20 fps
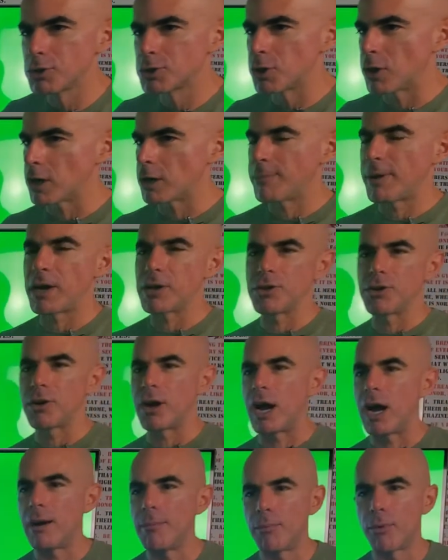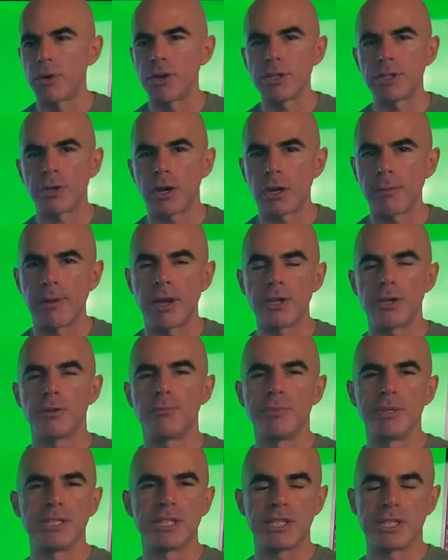Talk about your onboarding, talk about your
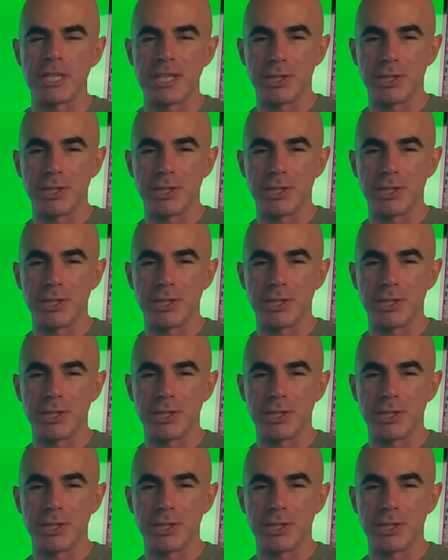business.